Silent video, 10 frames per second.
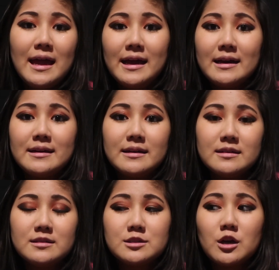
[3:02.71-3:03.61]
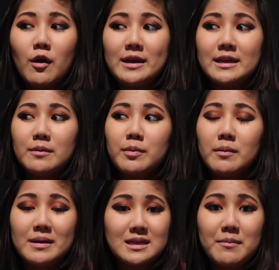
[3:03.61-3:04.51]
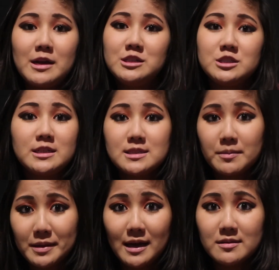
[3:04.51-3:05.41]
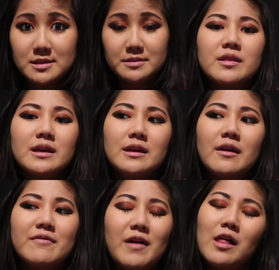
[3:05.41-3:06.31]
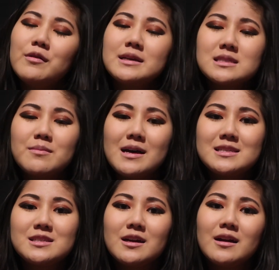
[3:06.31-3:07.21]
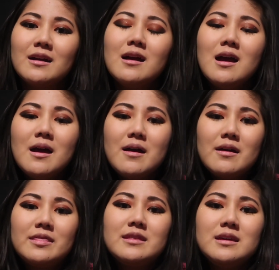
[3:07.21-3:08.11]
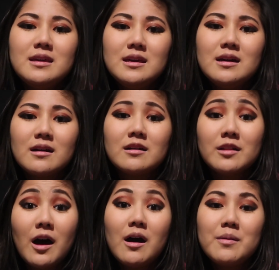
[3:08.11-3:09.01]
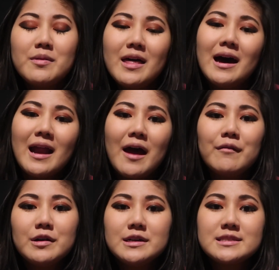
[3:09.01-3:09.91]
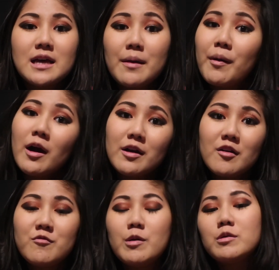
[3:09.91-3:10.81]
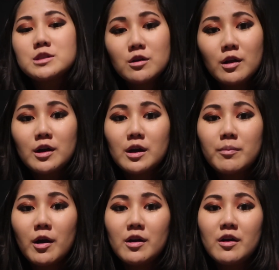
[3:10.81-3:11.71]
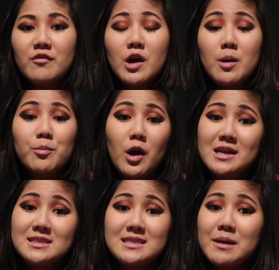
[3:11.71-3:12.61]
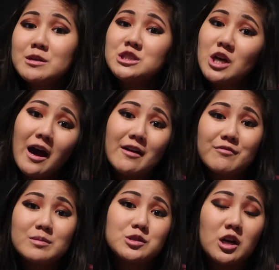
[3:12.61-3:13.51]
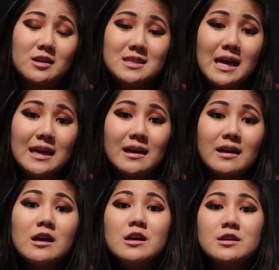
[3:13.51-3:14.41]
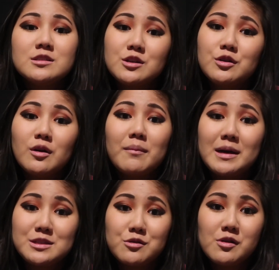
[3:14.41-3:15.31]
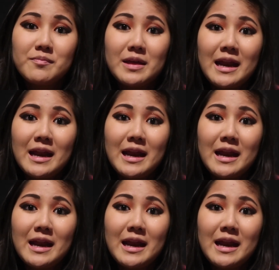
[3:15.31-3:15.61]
And so I need to put my time and energy into something else. The following semester, the club that I was a part of but was no longer a part of brought Damon John from Shark Tank to my school.